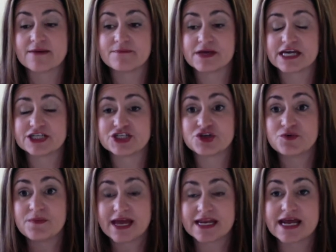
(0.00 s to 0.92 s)
because
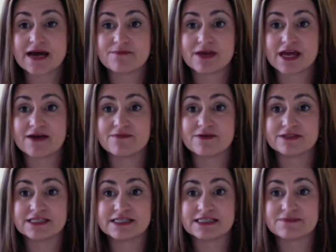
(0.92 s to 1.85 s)
you may not be
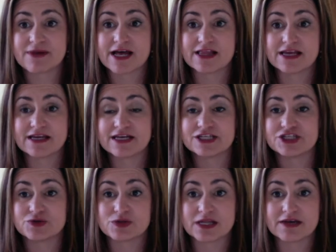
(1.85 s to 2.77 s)
able to smell it
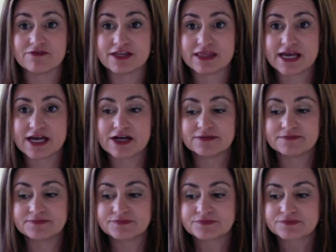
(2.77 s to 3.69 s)
because you live in
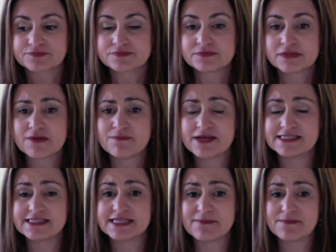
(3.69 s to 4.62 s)
there.
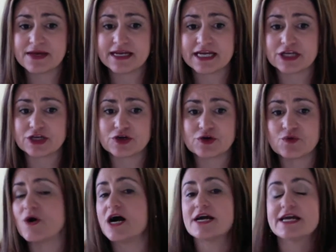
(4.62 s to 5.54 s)
But somebody
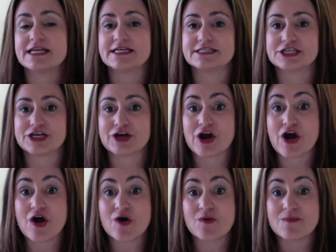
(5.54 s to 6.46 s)
new walking into your
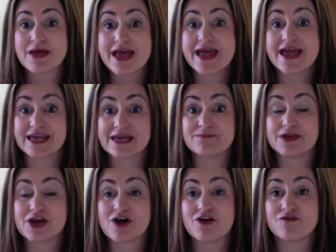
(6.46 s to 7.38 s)
home, it can
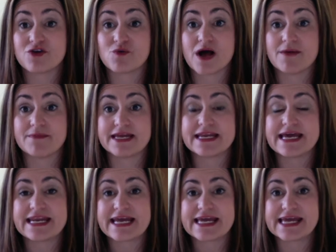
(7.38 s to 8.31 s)
be overwhelming.
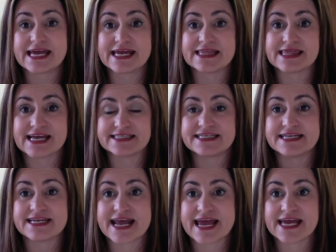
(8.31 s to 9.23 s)
And again, that's
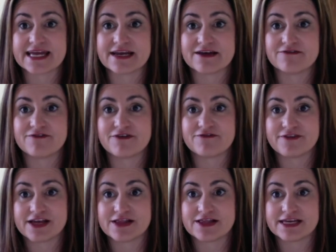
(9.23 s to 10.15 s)
a negative
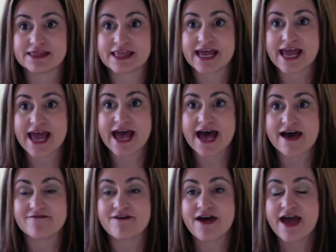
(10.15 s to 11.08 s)
feeling they have